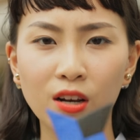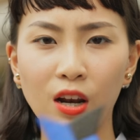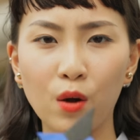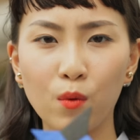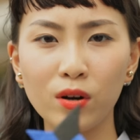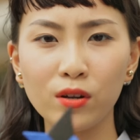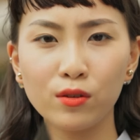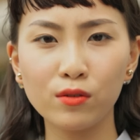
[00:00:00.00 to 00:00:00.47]

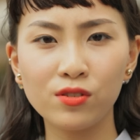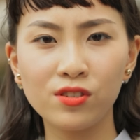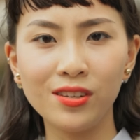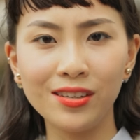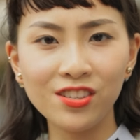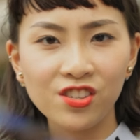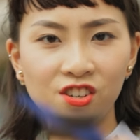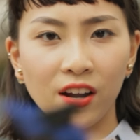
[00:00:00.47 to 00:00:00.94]
like one of those
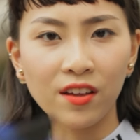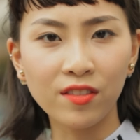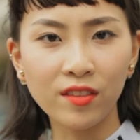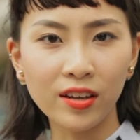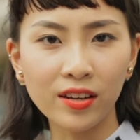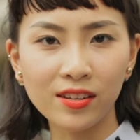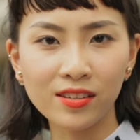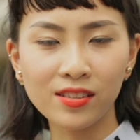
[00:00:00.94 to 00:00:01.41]
ninja
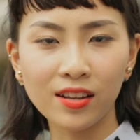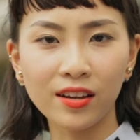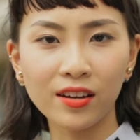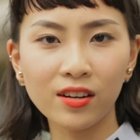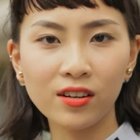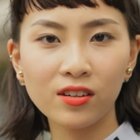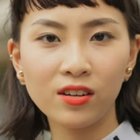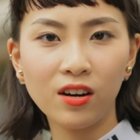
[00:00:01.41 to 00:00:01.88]
things,
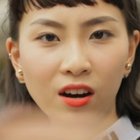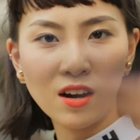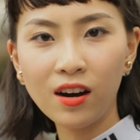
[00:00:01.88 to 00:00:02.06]
like